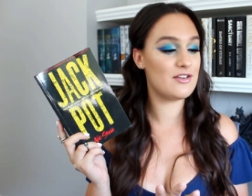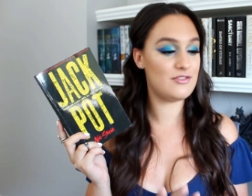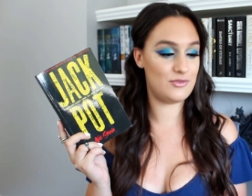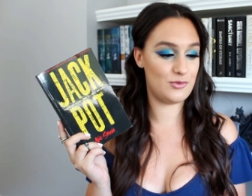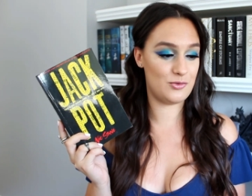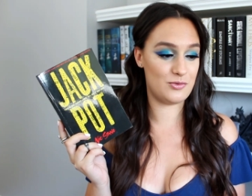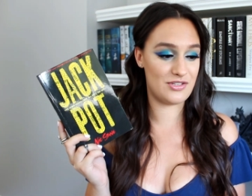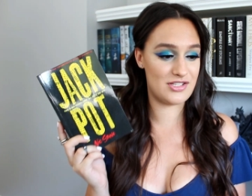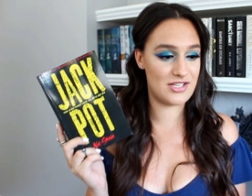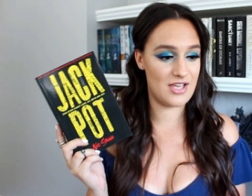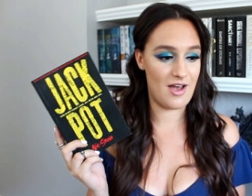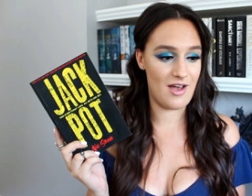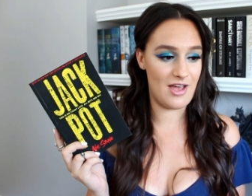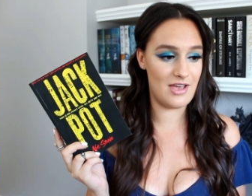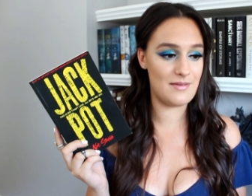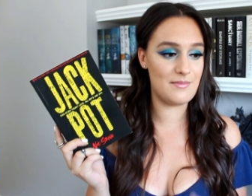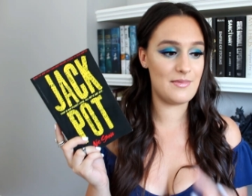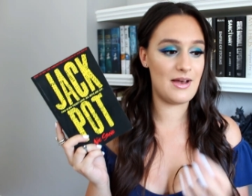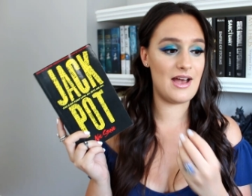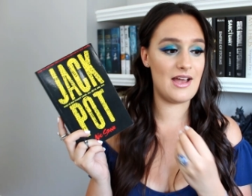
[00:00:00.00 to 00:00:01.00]
of all
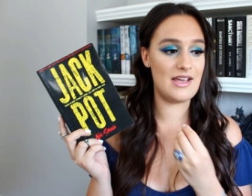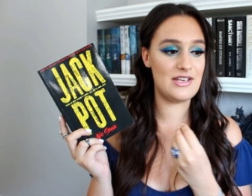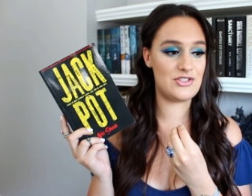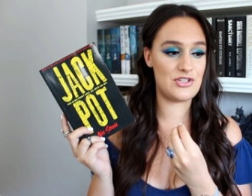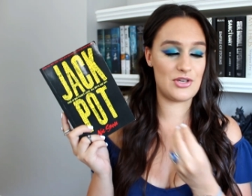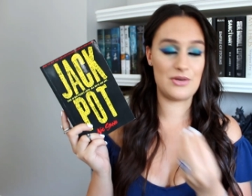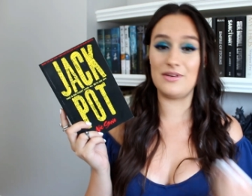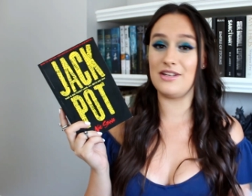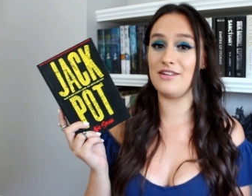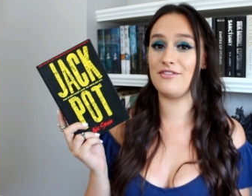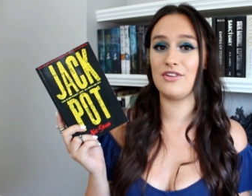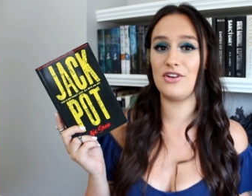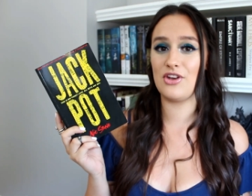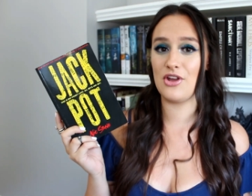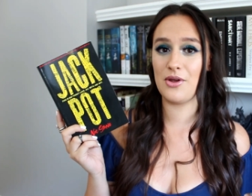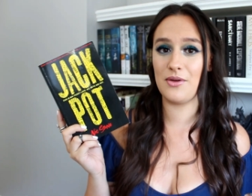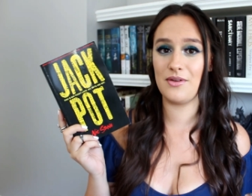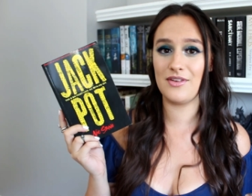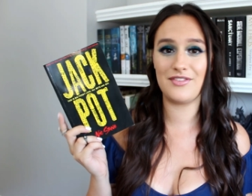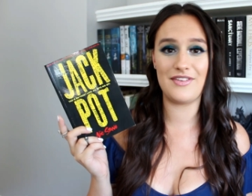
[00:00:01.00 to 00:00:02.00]
time. I don't even
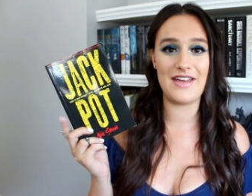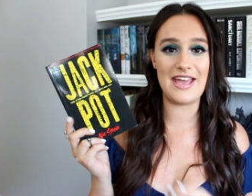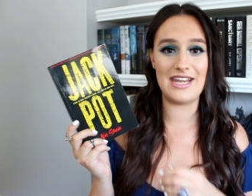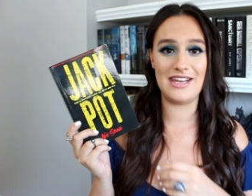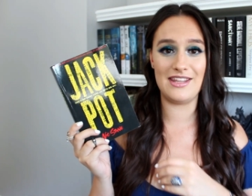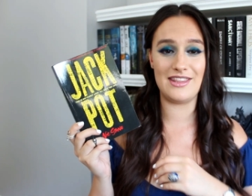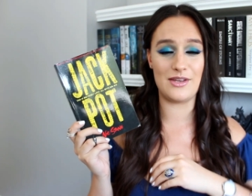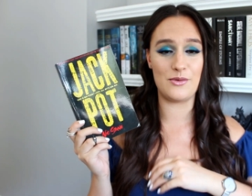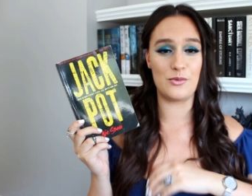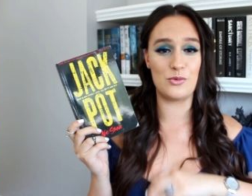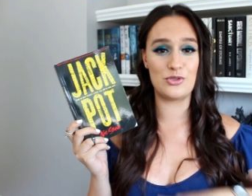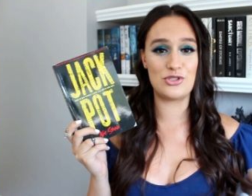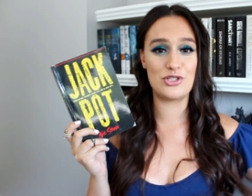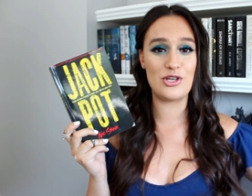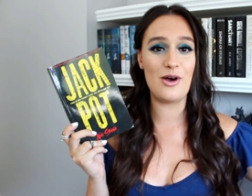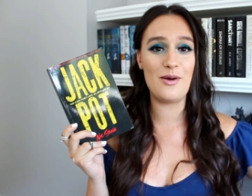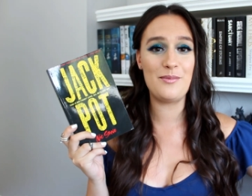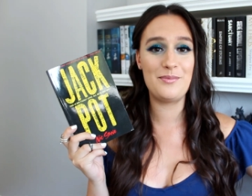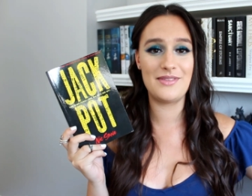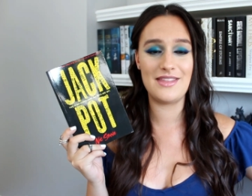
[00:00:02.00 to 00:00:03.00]
know if anything will
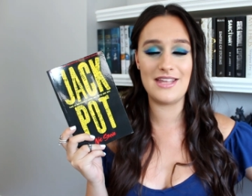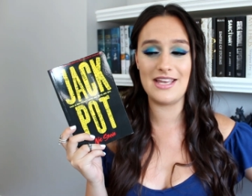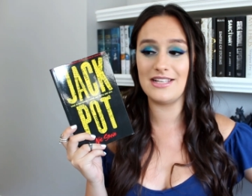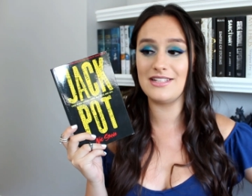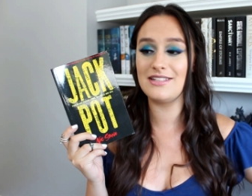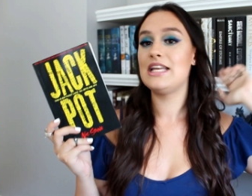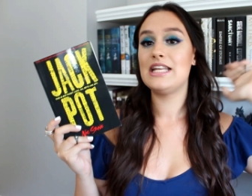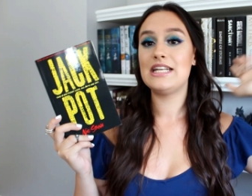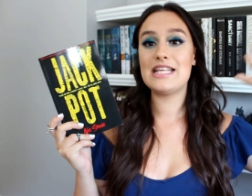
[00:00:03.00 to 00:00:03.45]
top this.